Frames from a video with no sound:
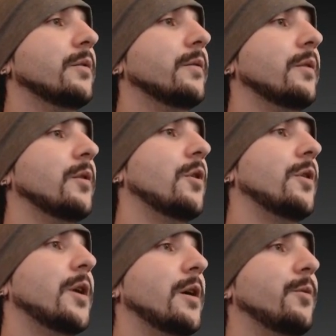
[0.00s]
Oh
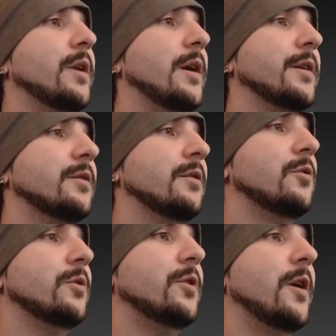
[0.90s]
yeah, way nicer.
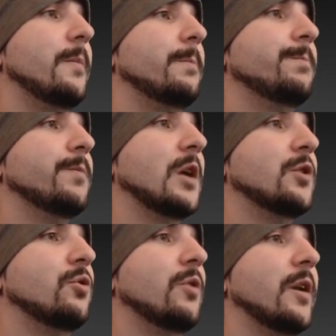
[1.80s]
Holy crap.
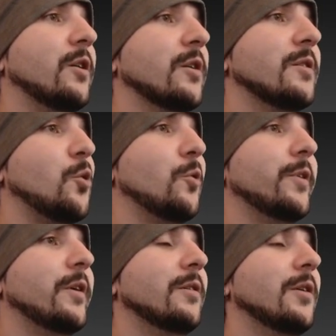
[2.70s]
Do that across the whole
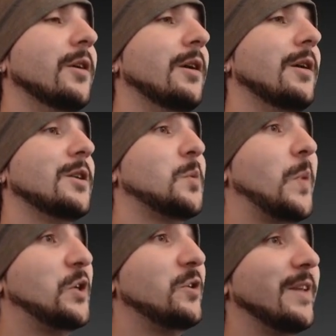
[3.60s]
thing.
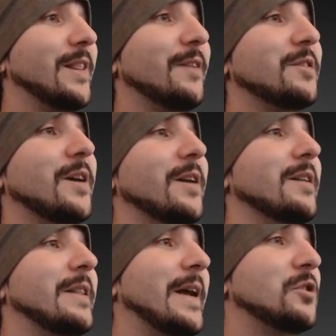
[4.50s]
Especially on the left side.
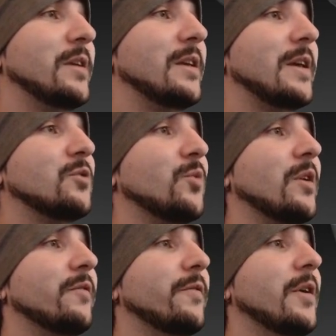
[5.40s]
That actually gets rid
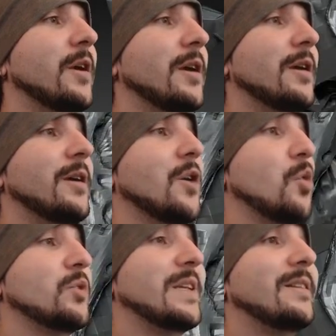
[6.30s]
of
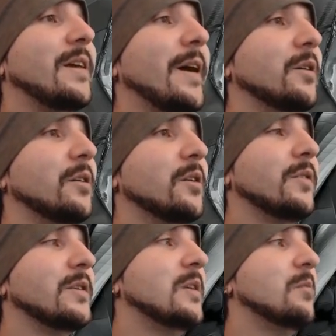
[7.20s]
almost entirely of
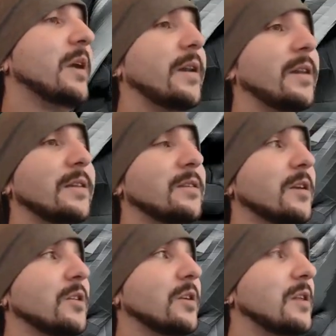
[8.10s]
the seam line, and that's
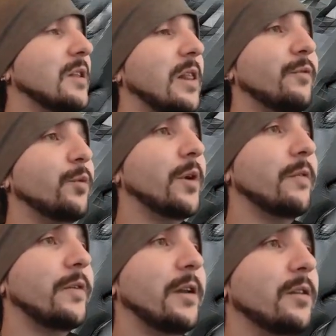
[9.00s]
such a clever way of
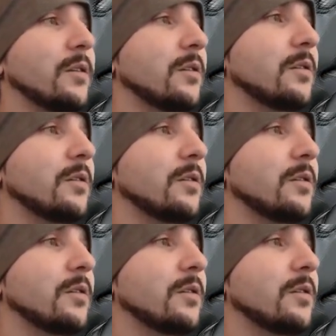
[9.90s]
hiding the